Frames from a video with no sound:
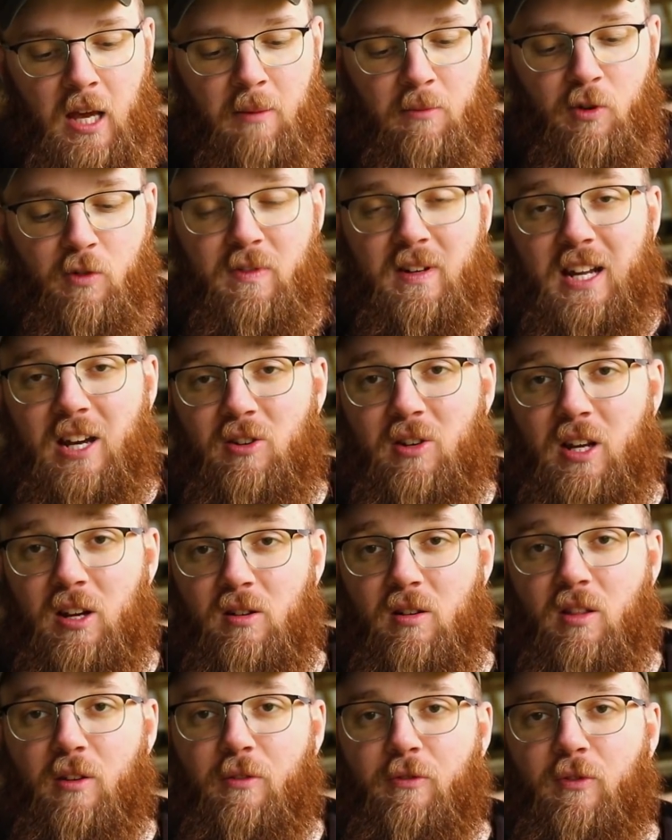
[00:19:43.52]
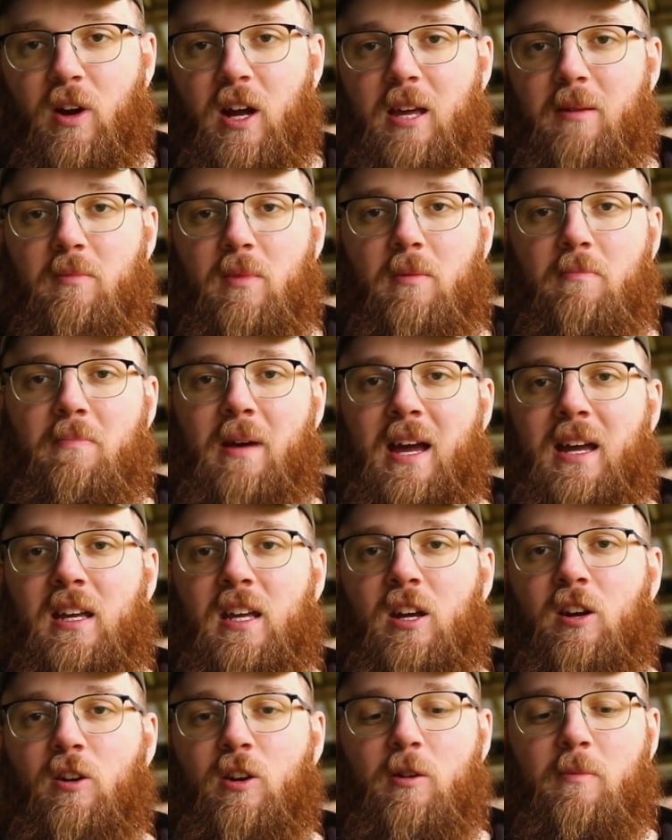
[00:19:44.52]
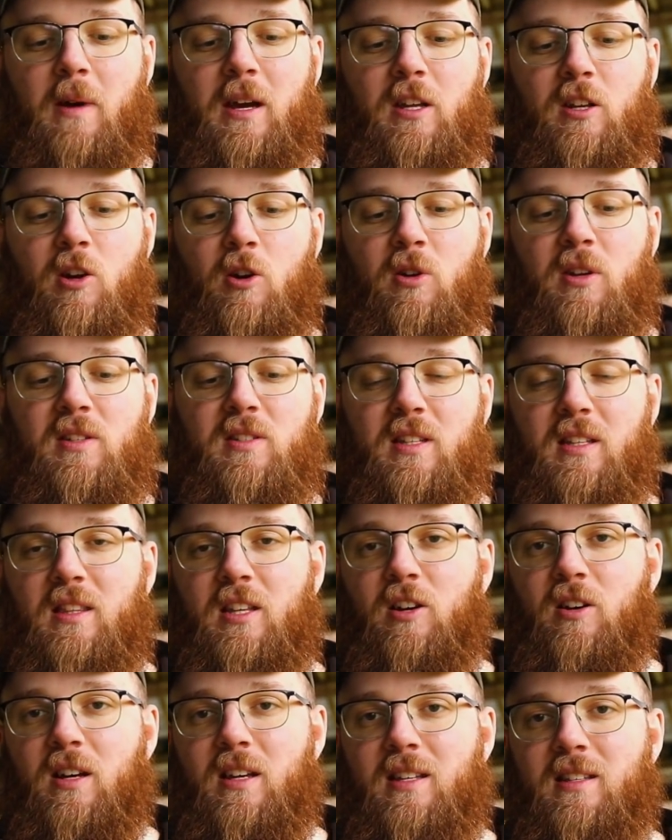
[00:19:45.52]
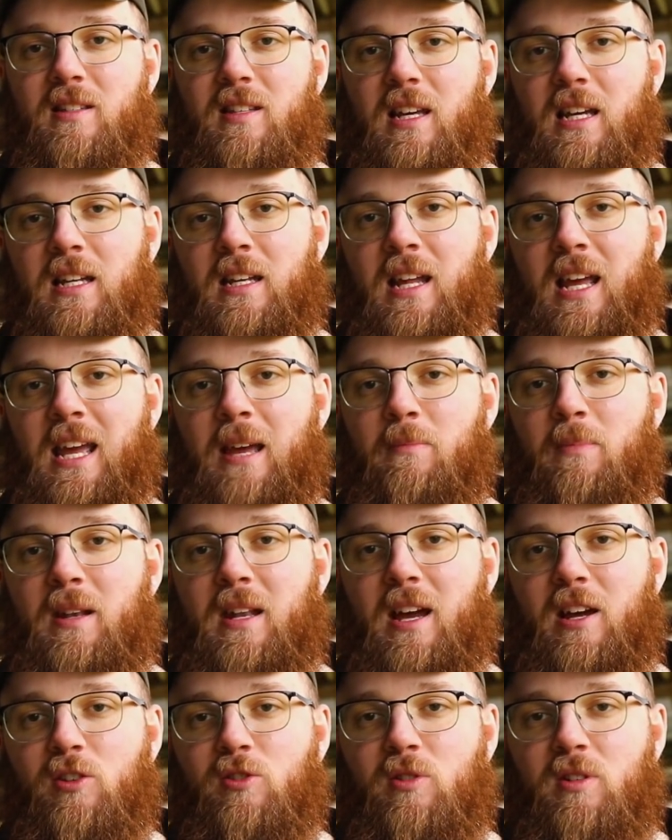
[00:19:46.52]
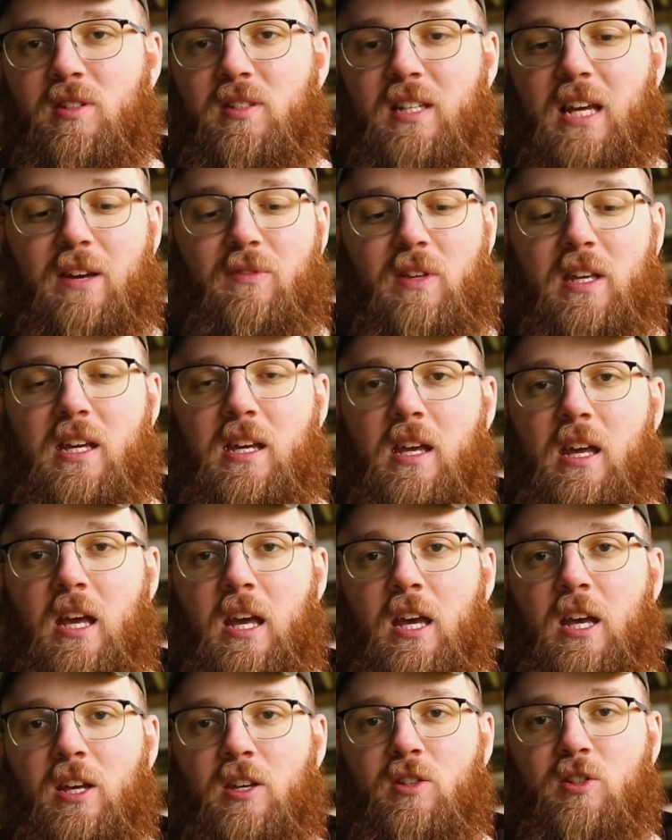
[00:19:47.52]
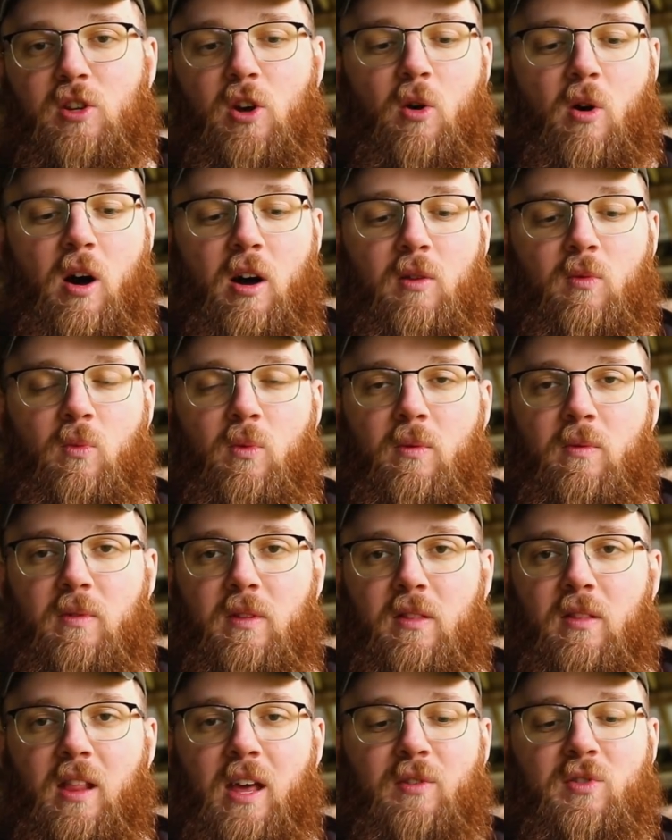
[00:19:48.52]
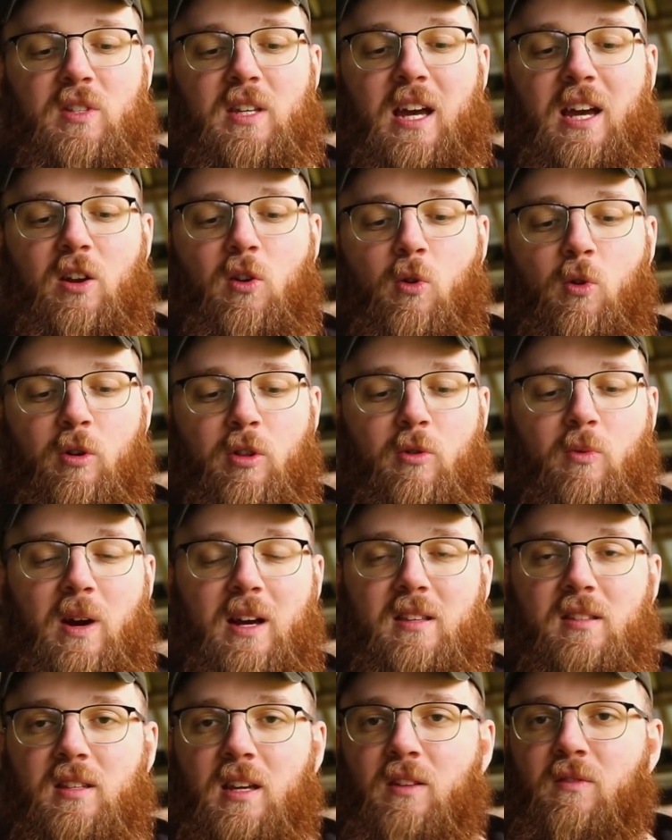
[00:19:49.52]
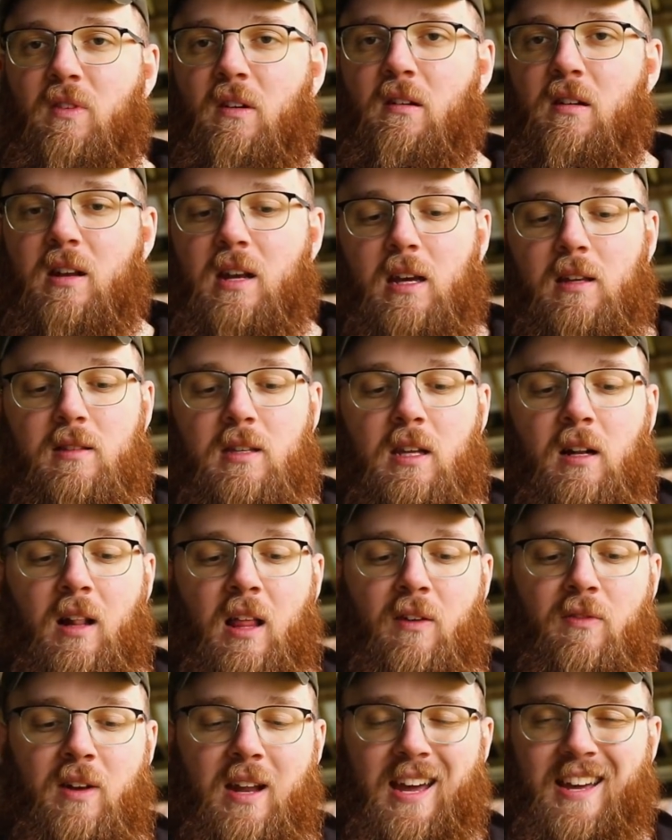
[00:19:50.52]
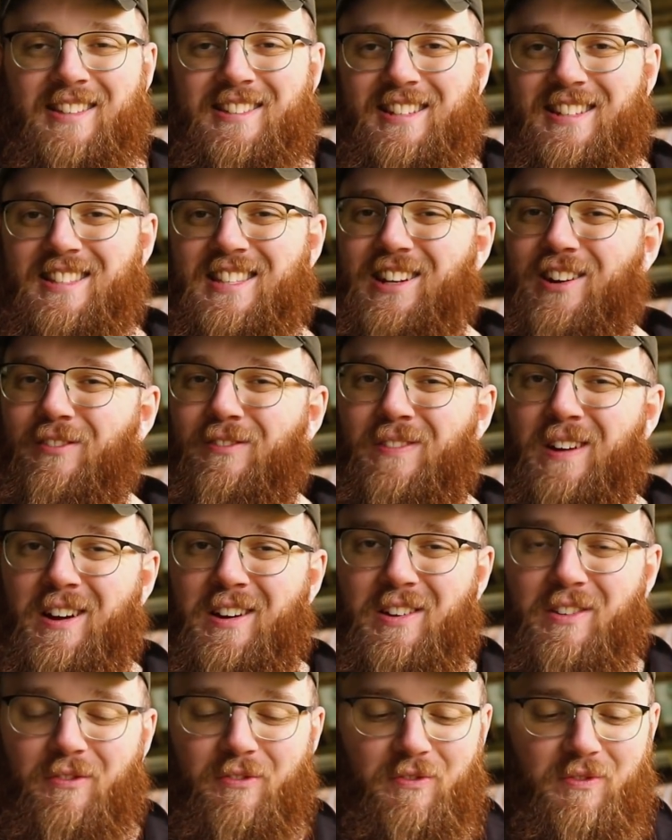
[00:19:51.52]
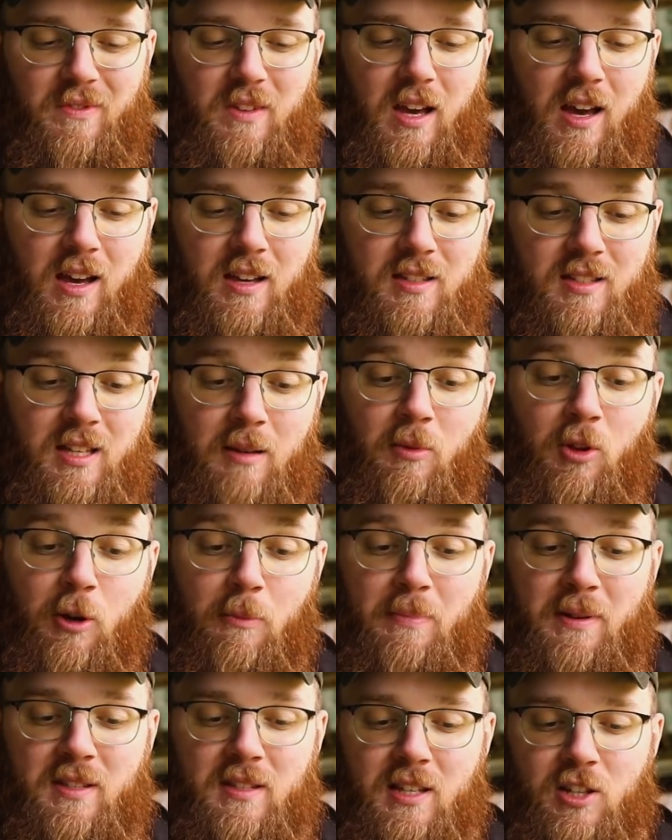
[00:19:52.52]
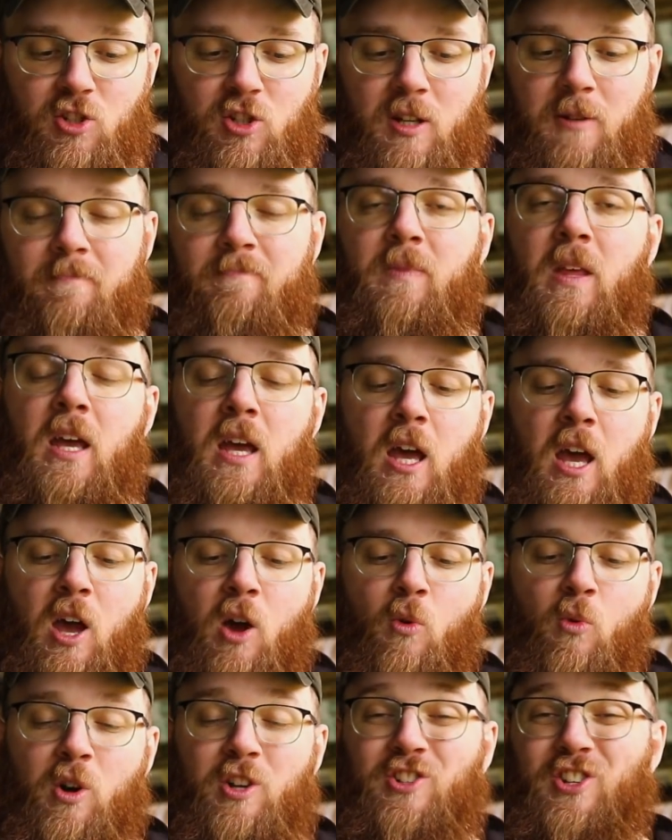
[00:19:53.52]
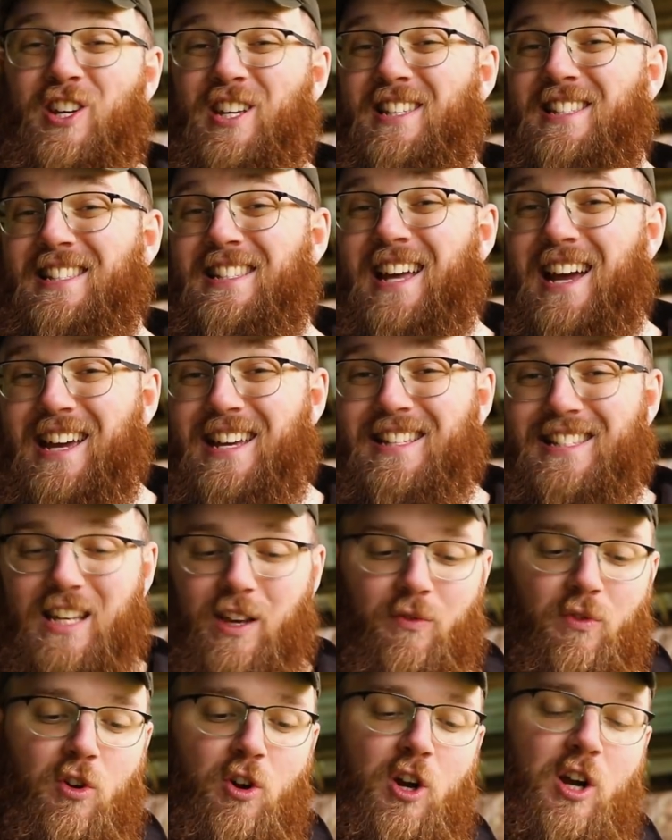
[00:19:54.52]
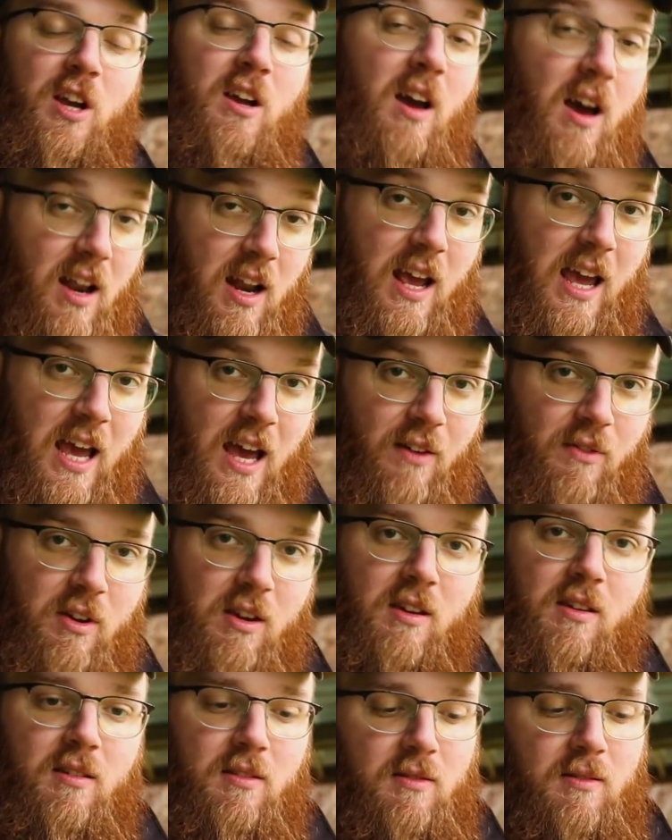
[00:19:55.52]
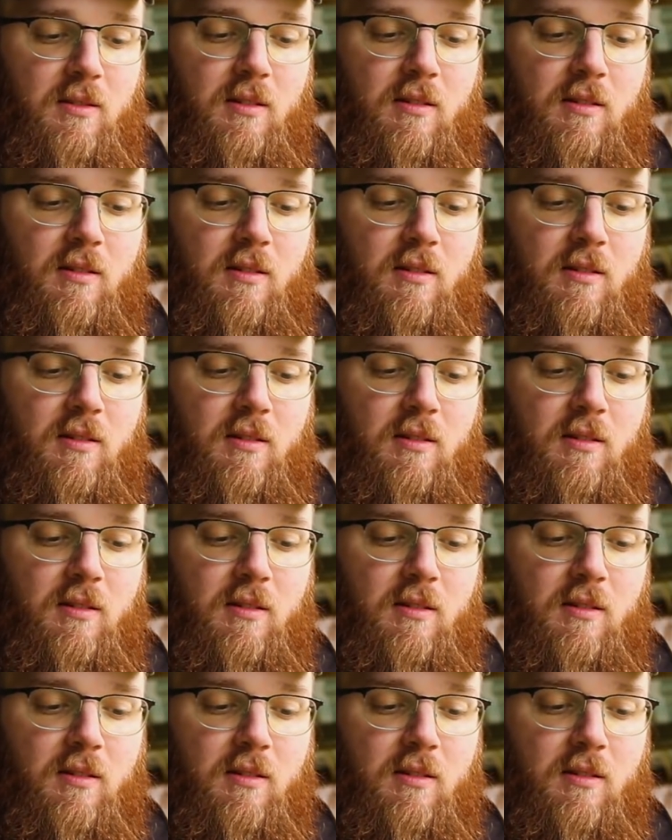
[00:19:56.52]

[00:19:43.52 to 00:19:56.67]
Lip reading: Moving down here to the frame, back here you might notice that there is an ambidextrous safety So on left side or the right side, very 1911-esque. It's in a very similar position, which is nice if you're gonna have a